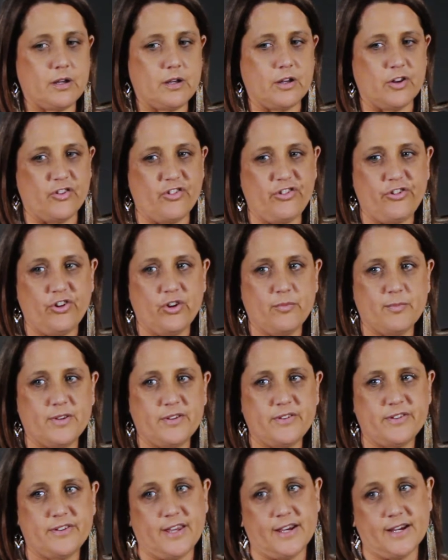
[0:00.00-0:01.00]

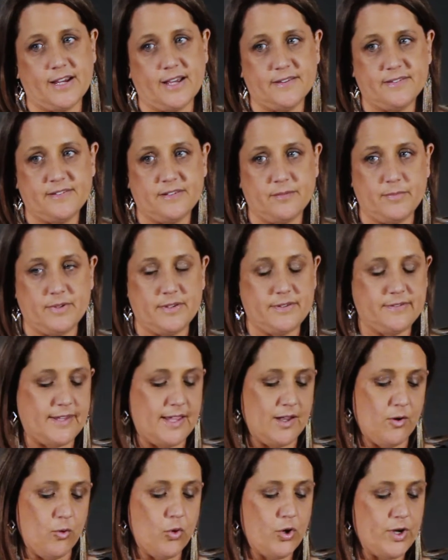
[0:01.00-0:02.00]
consumers, our customers,
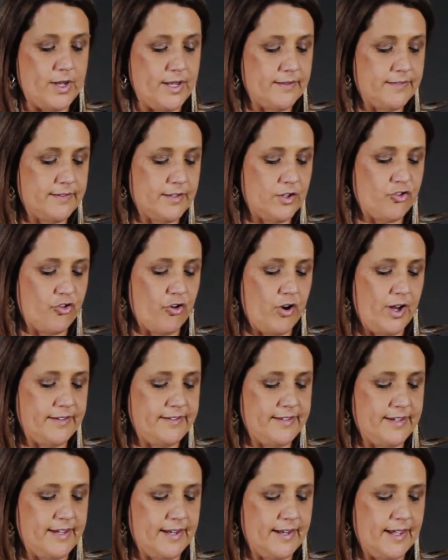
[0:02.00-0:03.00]
our audience are trying
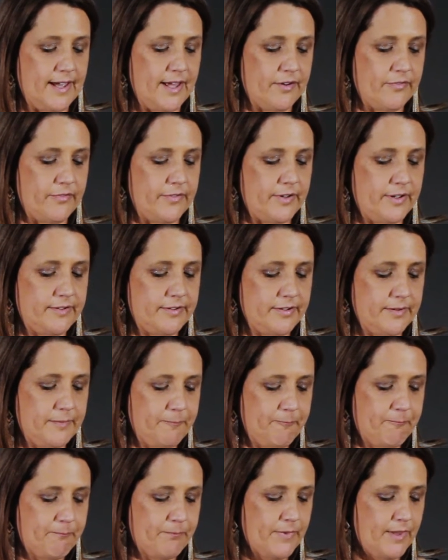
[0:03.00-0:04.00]
to get out of it.
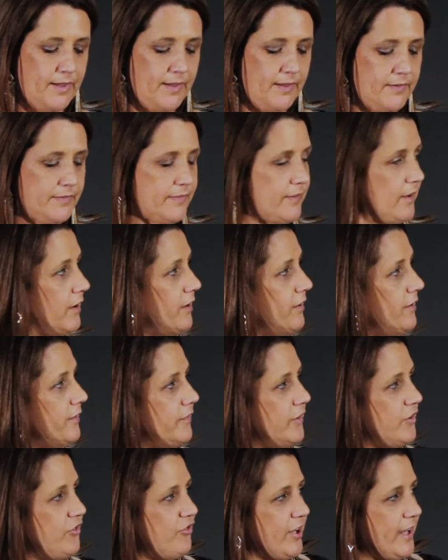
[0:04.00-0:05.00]
So
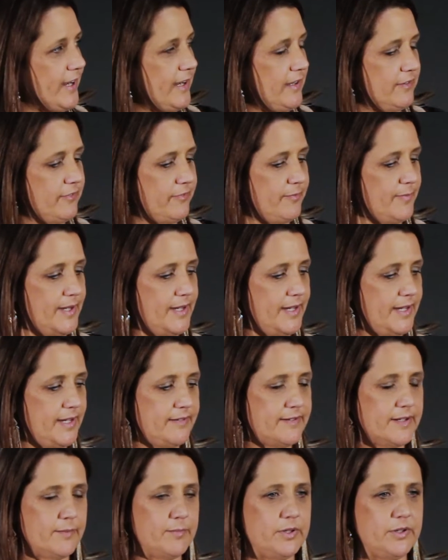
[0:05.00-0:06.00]
the channel of me,
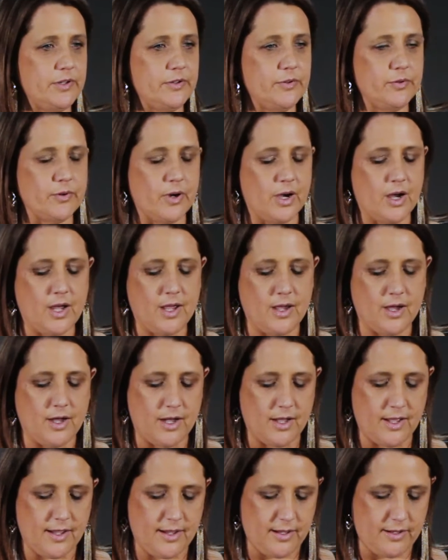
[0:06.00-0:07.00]

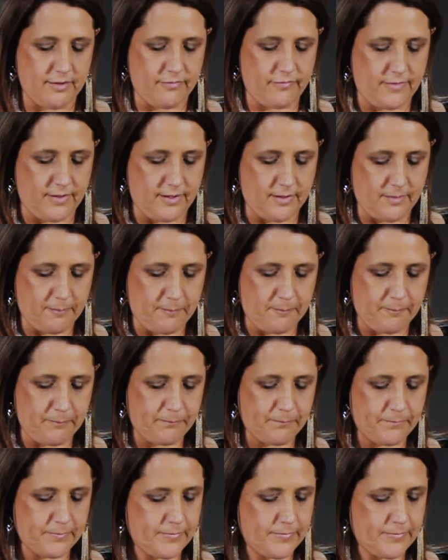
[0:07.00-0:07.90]
WII-FM.